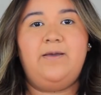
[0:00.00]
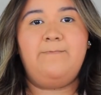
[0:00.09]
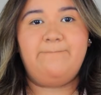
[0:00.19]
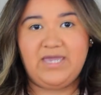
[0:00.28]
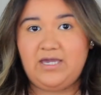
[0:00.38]

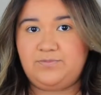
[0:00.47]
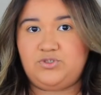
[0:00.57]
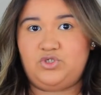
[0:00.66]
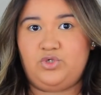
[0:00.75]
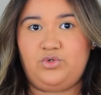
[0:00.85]
makeup
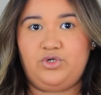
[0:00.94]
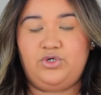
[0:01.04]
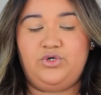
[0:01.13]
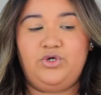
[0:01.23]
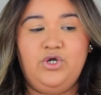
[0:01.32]

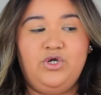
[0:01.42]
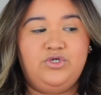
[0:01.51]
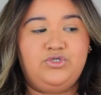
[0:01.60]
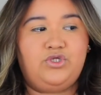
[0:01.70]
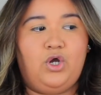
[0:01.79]
tutorial.
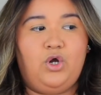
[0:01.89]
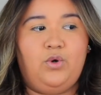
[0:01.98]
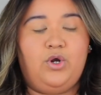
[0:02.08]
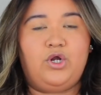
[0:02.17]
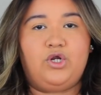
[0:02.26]

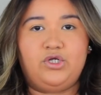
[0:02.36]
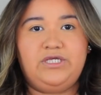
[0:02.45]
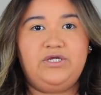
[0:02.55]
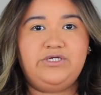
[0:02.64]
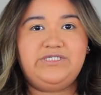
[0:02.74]
So
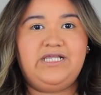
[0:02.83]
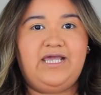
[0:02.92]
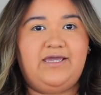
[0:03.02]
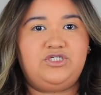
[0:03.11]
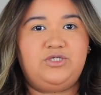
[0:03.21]
earlier
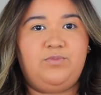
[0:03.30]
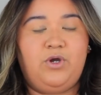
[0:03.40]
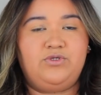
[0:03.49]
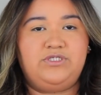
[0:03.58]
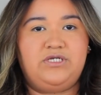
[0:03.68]
today, she
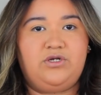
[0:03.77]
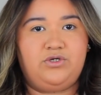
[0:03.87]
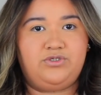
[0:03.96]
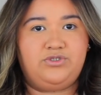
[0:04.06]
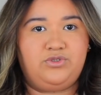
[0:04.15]
posted on
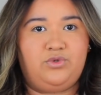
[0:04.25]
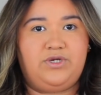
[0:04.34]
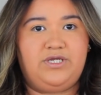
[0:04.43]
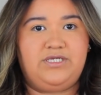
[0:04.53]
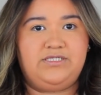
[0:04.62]
her
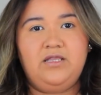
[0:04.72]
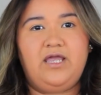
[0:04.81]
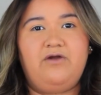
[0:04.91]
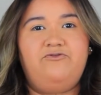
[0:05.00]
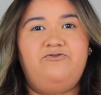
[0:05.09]
stories
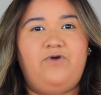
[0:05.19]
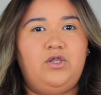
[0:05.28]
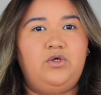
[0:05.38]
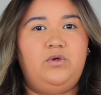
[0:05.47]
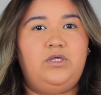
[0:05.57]
like a
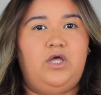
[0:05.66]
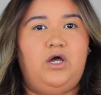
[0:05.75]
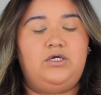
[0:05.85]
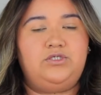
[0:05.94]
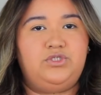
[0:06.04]
follow
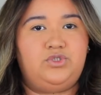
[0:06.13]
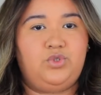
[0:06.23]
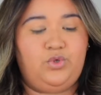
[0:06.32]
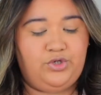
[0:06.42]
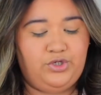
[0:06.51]
along
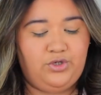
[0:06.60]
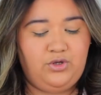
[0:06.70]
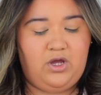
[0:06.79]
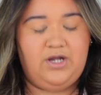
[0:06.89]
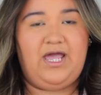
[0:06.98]

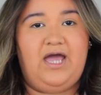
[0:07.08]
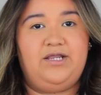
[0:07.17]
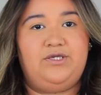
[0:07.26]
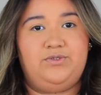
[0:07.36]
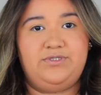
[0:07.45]
tutorial on how
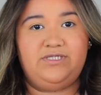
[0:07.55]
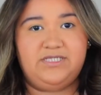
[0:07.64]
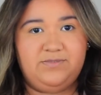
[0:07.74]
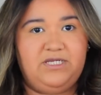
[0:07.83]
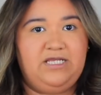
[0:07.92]
to use
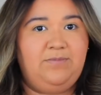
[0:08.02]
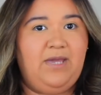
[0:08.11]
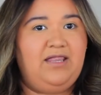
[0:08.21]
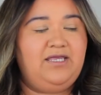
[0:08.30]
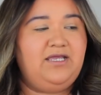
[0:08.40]
this mini
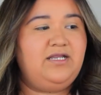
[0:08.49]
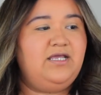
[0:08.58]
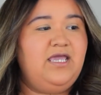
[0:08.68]
palette.